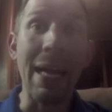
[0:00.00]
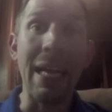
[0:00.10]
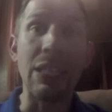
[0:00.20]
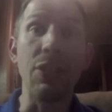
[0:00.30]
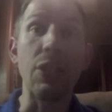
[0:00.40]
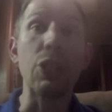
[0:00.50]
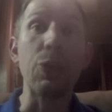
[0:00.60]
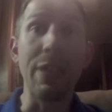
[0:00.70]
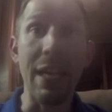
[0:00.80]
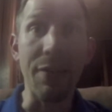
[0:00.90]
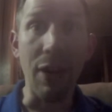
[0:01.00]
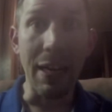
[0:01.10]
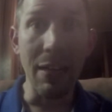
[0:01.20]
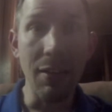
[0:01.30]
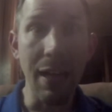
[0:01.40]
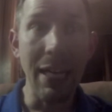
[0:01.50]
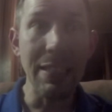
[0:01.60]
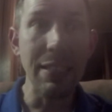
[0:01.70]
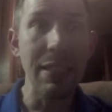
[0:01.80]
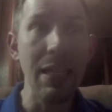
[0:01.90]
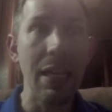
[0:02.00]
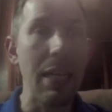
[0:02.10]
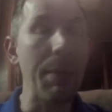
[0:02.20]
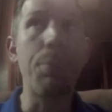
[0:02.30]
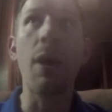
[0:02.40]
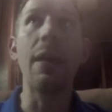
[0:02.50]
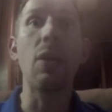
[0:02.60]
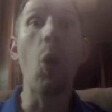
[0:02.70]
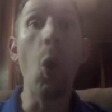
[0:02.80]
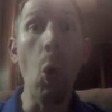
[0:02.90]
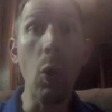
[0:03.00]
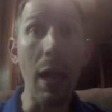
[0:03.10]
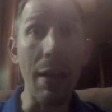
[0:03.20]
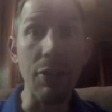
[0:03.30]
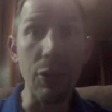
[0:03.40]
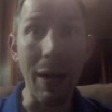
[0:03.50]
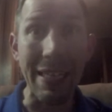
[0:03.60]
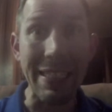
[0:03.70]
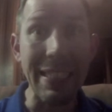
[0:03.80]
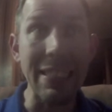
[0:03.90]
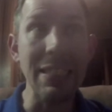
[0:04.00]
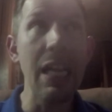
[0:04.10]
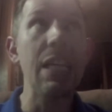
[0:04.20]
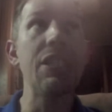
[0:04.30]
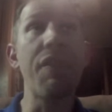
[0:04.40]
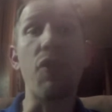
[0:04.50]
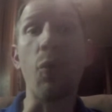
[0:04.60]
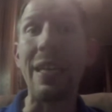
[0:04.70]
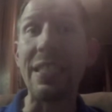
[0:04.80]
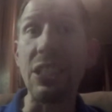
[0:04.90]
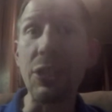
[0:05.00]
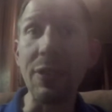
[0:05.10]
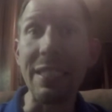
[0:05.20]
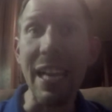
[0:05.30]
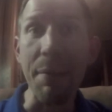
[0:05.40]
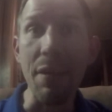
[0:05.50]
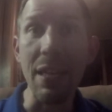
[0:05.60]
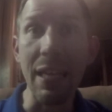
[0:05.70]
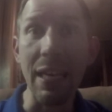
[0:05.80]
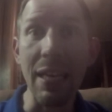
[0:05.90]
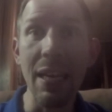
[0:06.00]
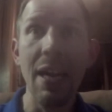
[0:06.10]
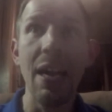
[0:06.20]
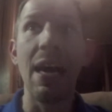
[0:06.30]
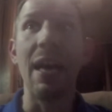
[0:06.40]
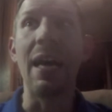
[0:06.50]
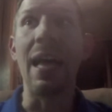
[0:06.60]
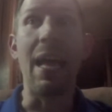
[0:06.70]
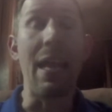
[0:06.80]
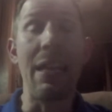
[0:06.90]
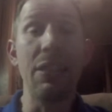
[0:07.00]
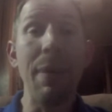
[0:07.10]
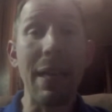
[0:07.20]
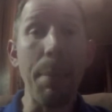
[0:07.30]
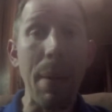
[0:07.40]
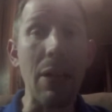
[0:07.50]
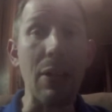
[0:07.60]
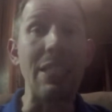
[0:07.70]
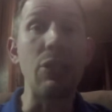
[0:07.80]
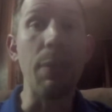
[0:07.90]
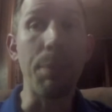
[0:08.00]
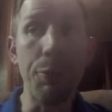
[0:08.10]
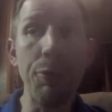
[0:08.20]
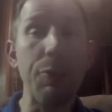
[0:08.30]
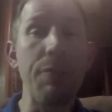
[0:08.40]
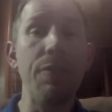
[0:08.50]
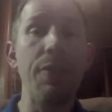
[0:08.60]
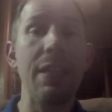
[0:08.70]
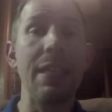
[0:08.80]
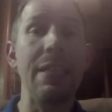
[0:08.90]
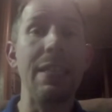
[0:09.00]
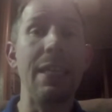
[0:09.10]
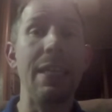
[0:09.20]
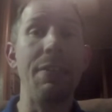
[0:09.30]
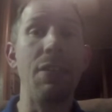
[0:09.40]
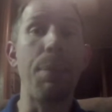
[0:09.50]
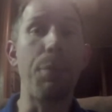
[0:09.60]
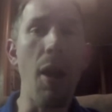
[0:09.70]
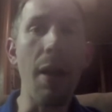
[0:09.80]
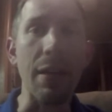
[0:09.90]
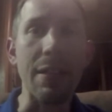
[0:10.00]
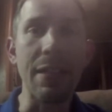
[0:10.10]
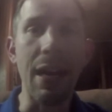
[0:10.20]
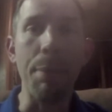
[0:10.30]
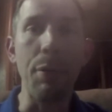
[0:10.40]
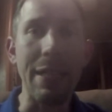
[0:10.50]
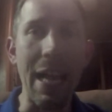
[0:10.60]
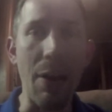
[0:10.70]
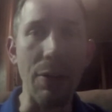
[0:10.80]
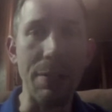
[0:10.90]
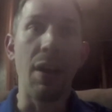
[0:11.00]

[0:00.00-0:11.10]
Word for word: back and took this creative writing class, it brought in a whole lot of new ideas, different ways to do the same thing, uh, and, and to make it better and to improve the uh, the product that I'm putting out.